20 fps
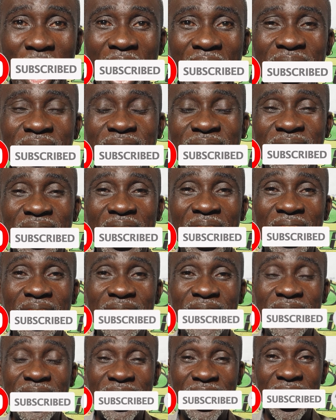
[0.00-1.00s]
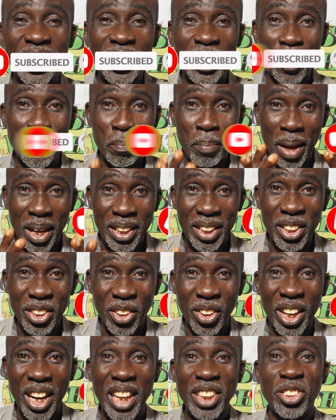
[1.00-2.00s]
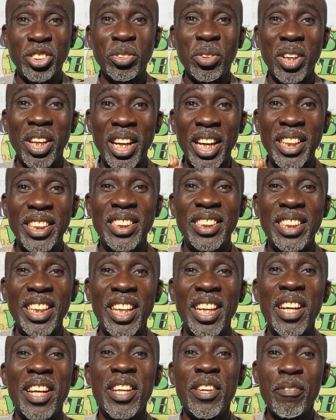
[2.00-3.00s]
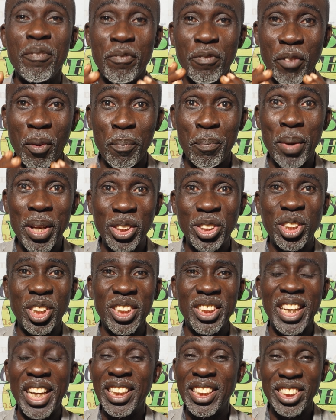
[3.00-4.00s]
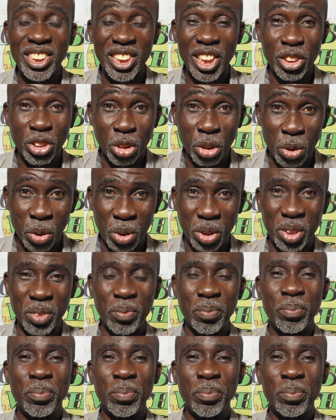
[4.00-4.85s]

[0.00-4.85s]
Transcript: us and still depending on us to get the information that is the truth.